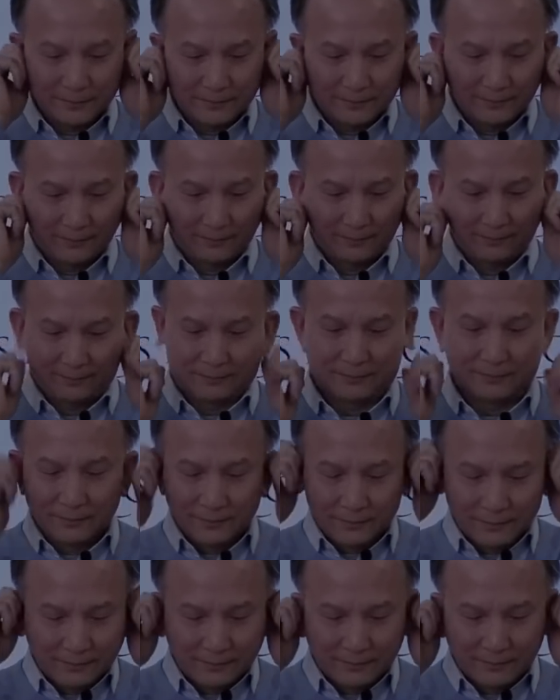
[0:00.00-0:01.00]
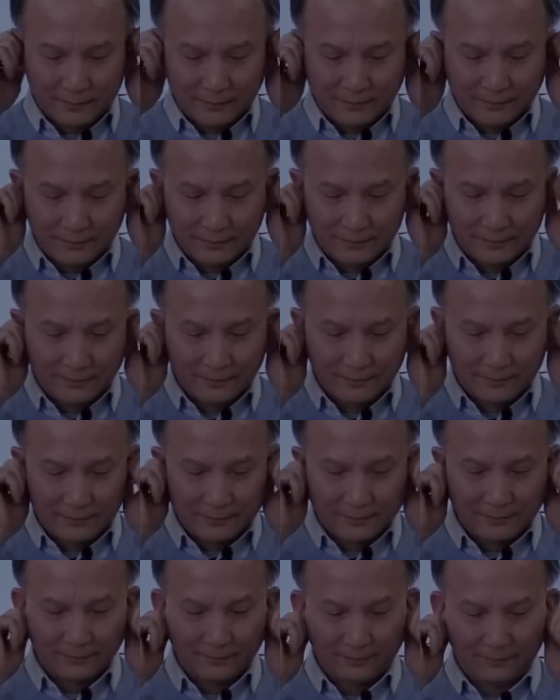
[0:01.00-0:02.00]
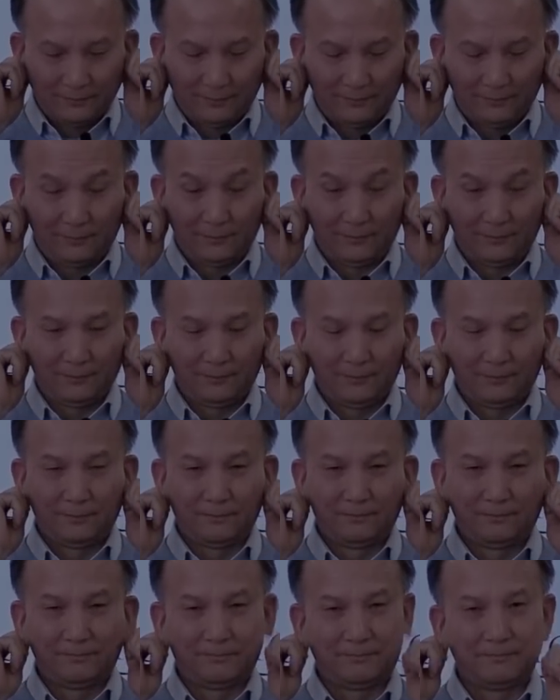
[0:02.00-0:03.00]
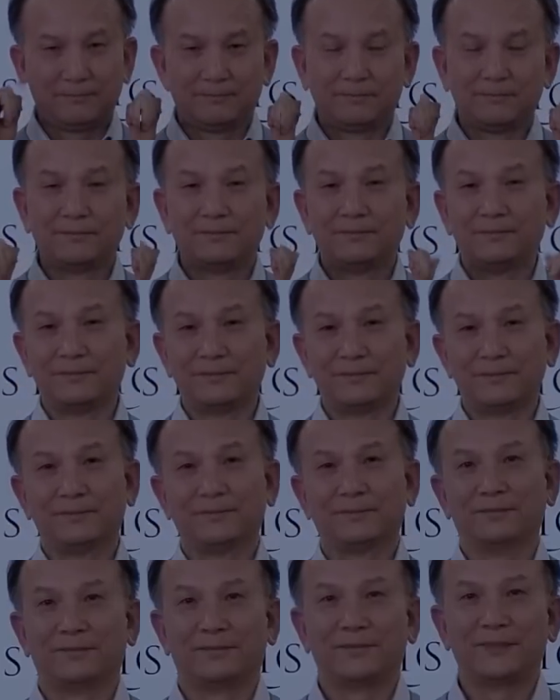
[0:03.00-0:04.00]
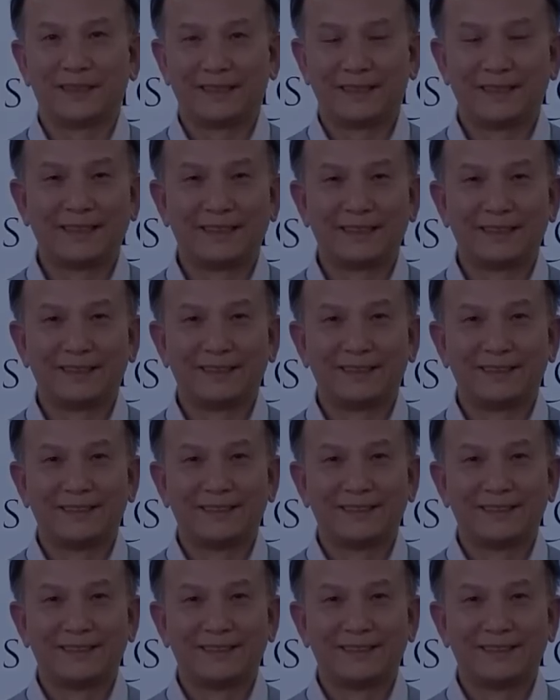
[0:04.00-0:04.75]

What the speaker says: No one is speaking in this clip.